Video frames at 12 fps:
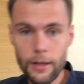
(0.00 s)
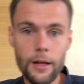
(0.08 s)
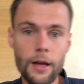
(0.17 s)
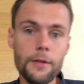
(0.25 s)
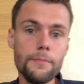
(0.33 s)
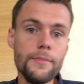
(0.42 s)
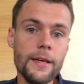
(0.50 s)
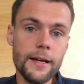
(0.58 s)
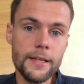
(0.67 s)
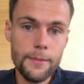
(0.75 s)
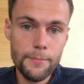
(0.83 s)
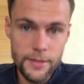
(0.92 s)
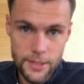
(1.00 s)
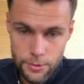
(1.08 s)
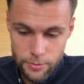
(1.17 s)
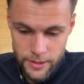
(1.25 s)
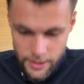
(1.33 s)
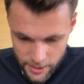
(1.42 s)
and Miyagi
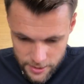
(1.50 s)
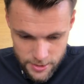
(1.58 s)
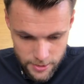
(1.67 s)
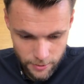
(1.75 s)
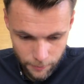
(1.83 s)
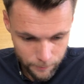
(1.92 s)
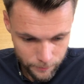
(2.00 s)
B3 yeast.